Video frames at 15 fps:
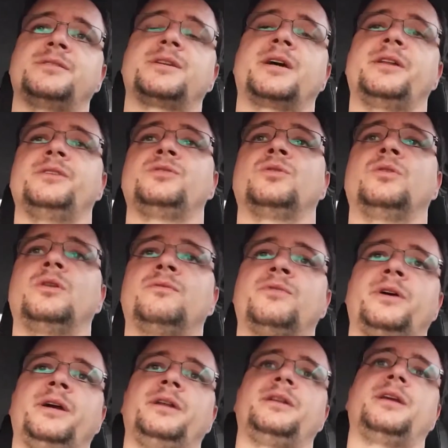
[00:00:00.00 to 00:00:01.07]
it's got a dual
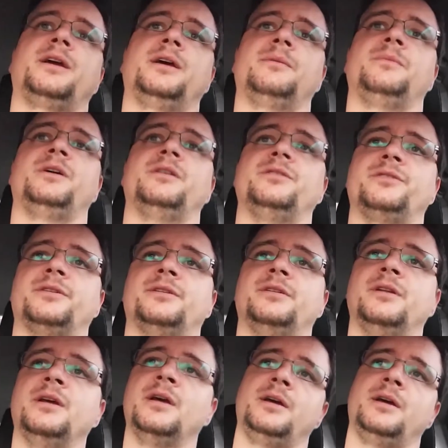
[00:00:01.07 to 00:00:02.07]
overhead cam engine.